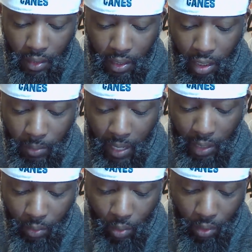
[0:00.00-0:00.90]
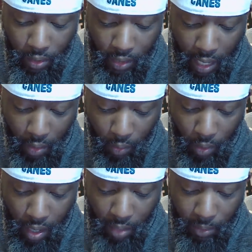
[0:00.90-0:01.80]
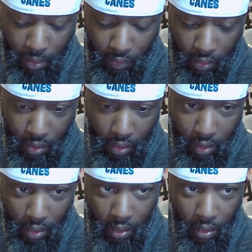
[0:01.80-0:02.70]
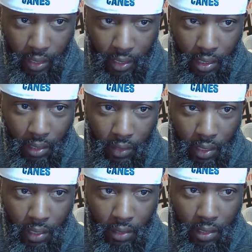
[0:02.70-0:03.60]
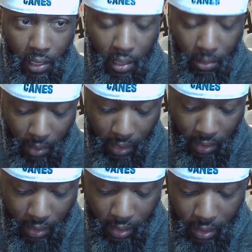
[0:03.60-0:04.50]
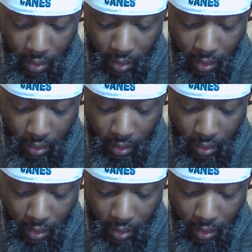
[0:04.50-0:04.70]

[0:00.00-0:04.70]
They talk about how New Orleans got robbed and everything and all that stuff. That's amazing.